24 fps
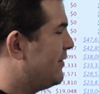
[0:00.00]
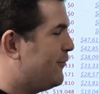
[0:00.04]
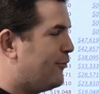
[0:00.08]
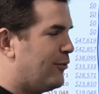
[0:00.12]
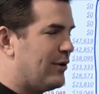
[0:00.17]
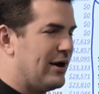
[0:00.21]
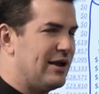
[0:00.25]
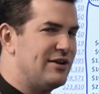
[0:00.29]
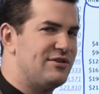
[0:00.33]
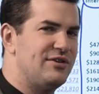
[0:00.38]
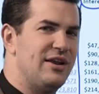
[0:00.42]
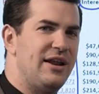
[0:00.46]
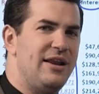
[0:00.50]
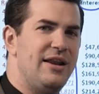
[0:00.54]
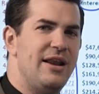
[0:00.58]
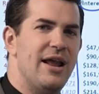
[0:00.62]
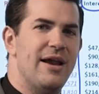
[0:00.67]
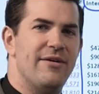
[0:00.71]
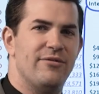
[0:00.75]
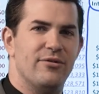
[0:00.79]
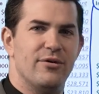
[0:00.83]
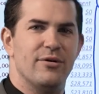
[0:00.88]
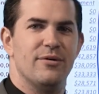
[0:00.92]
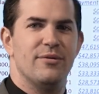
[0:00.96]
When I say
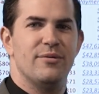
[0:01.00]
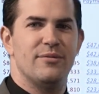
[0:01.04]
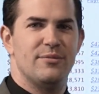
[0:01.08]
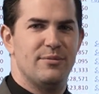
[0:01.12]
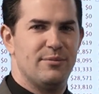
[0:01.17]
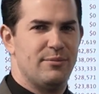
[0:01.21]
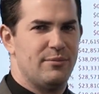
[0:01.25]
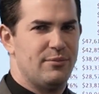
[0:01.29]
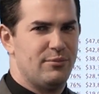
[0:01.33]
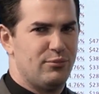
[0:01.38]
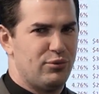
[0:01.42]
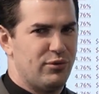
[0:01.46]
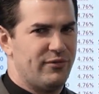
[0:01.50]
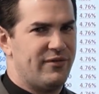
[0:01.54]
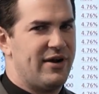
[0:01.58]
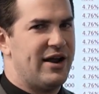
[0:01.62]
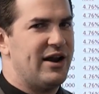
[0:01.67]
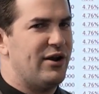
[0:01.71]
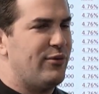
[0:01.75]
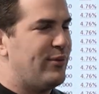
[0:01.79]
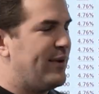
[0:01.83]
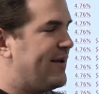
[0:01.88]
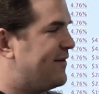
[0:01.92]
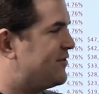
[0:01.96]
never,
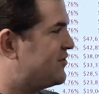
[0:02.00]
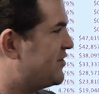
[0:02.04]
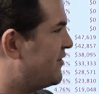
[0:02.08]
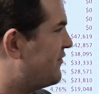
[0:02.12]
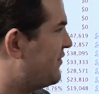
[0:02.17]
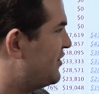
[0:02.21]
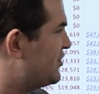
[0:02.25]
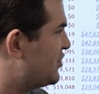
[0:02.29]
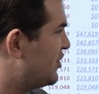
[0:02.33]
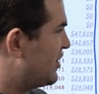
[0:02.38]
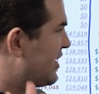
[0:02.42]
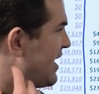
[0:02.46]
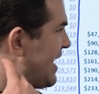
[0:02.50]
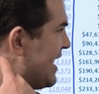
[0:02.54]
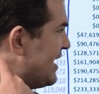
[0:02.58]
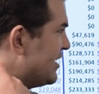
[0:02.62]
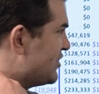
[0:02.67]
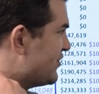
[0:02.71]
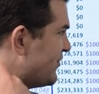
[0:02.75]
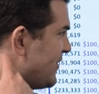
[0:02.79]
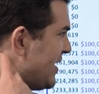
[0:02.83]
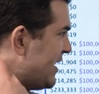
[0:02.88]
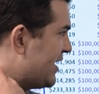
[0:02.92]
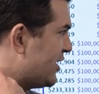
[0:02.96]
provided we have sufficient
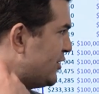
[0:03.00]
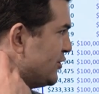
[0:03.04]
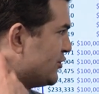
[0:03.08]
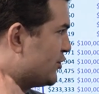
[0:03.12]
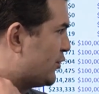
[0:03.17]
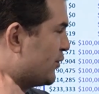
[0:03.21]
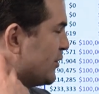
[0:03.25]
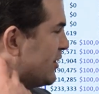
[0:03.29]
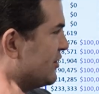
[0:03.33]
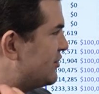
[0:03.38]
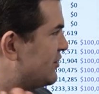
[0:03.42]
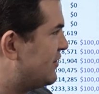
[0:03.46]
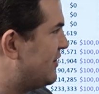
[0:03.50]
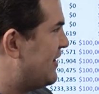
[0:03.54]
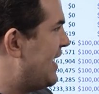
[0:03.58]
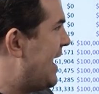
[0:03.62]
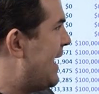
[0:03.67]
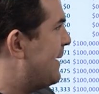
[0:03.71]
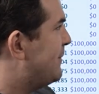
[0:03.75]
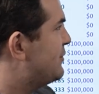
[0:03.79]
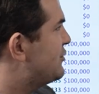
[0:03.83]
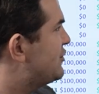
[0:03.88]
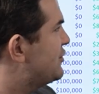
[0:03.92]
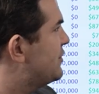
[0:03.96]
cash value so it doesn't
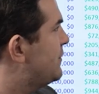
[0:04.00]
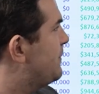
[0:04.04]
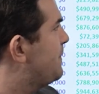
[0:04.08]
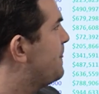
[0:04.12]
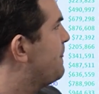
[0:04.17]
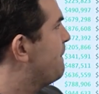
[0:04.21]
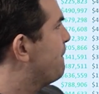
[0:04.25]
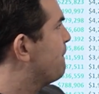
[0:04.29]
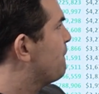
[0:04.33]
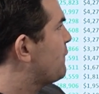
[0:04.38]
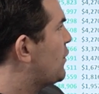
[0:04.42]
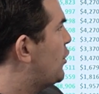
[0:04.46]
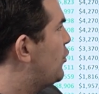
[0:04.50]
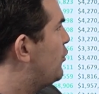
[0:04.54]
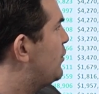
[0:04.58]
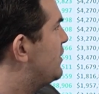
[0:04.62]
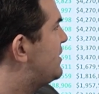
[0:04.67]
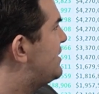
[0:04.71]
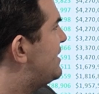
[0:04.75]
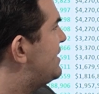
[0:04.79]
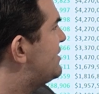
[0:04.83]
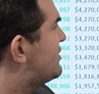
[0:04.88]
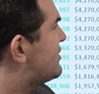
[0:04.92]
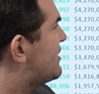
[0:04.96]
lapse.
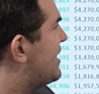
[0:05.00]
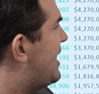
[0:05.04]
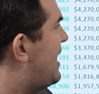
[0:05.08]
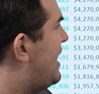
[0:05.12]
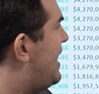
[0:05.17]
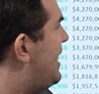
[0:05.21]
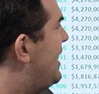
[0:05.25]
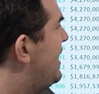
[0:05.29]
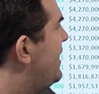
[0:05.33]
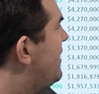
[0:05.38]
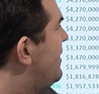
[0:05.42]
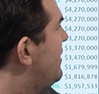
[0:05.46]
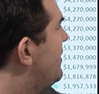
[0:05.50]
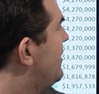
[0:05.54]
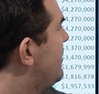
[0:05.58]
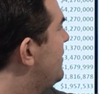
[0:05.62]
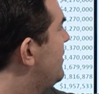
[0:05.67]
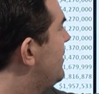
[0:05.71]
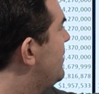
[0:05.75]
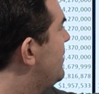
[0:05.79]
With this guy,